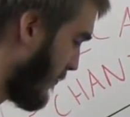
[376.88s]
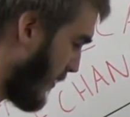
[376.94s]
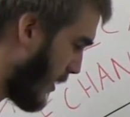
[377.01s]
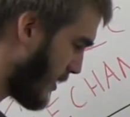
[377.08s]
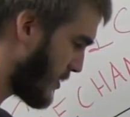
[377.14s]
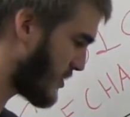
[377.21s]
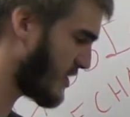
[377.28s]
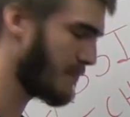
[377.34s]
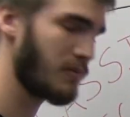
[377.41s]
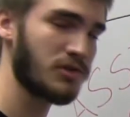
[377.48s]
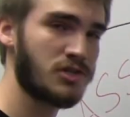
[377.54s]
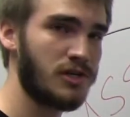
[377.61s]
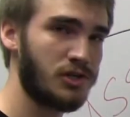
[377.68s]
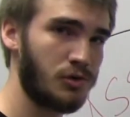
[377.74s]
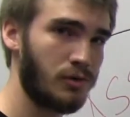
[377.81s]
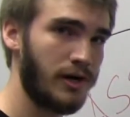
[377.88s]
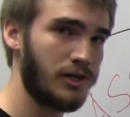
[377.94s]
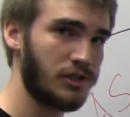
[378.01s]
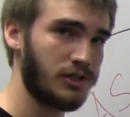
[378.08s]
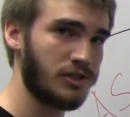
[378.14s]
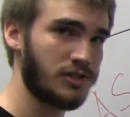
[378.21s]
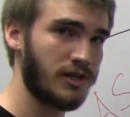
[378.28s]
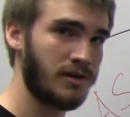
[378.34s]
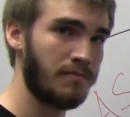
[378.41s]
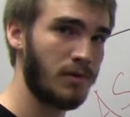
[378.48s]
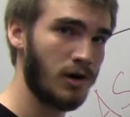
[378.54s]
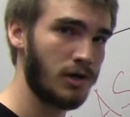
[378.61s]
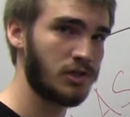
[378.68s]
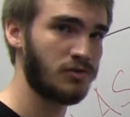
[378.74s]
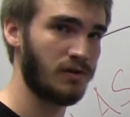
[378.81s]
are very simple situations that
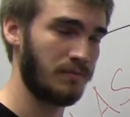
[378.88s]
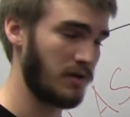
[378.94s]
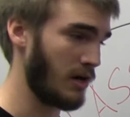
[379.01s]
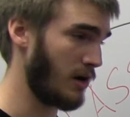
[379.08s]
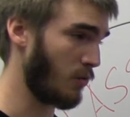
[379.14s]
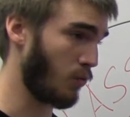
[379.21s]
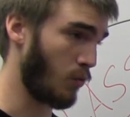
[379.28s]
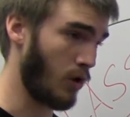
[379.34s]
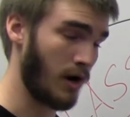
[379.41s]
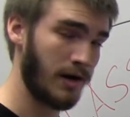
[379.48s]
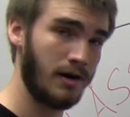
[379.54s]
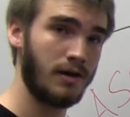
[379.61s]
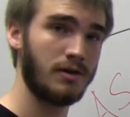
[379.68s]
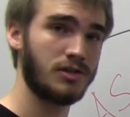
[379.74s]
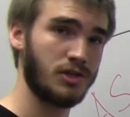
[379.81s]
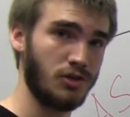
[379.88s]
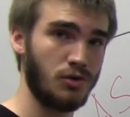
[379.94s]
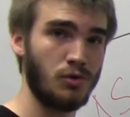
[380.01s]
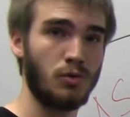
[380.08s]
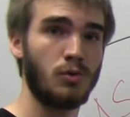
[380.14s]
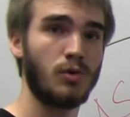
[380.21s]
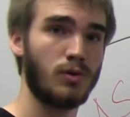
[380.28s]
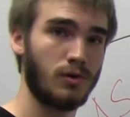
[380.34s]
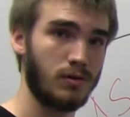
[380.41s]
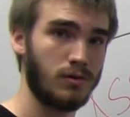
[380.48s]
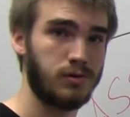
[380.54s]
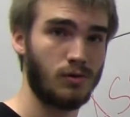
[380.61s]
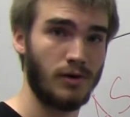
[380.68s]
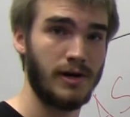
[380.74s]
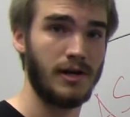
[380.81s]
emerge from, you know, 1, 2,
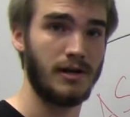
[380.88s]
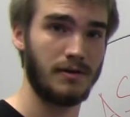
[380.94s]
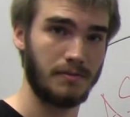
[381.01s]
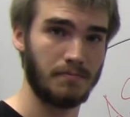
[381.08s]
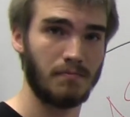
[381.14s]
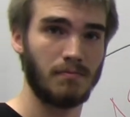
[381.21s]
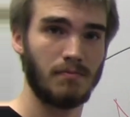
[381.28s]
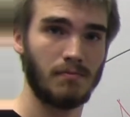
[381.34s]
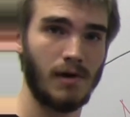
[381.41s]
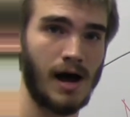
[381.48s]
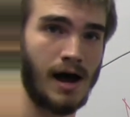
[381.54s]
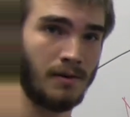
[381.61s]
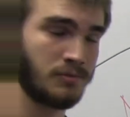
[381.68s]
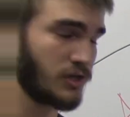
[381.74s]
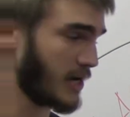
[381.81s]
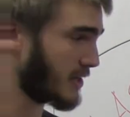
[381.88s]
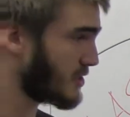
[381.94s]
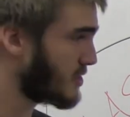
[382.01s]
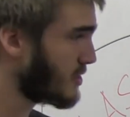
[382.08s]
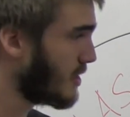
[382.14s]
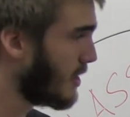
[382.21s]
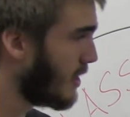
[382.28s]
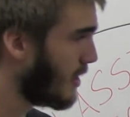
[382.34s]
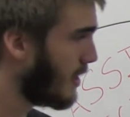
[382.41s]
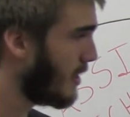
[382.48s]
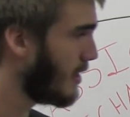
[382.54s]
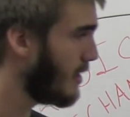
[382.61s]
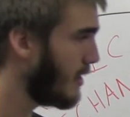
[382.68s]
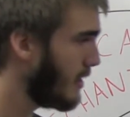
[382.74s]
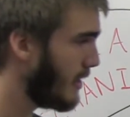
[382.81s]
3 objects.
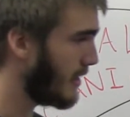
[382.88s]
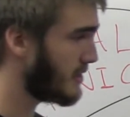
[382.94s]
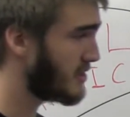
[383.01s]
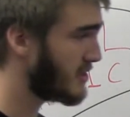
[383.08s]
In